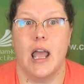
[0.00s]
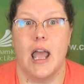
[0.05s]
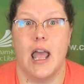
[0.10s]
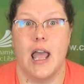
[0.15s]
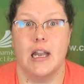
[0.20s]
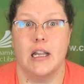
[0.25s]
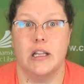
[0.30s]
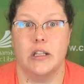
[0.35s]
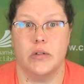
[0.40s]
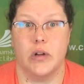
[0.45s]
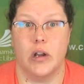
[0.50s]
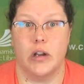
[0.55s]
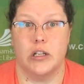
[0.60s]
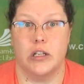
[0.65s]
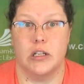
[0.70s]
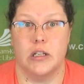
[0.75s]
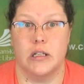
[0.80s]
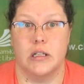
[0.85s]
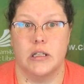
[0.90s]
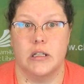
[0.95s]
and
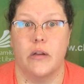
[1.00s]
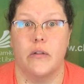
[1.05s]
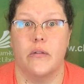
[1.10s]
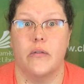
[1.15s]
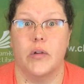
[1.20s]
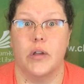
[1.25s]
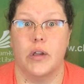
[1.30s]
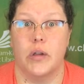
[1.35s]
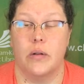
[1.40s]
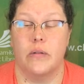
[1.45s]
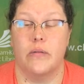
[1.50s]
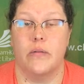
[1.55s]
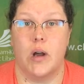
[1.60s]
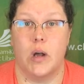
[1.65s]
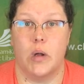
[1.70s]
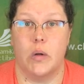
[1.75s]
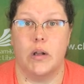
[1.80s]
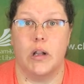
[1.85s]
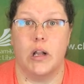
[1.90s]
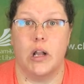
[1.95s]
instructions for you to
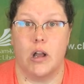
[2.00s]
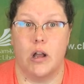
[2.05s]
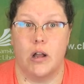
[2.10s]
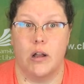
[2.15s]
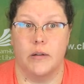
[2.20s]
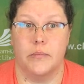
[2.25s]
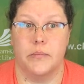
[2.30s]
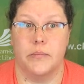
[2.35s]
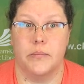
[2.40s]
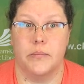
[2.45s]
follow along.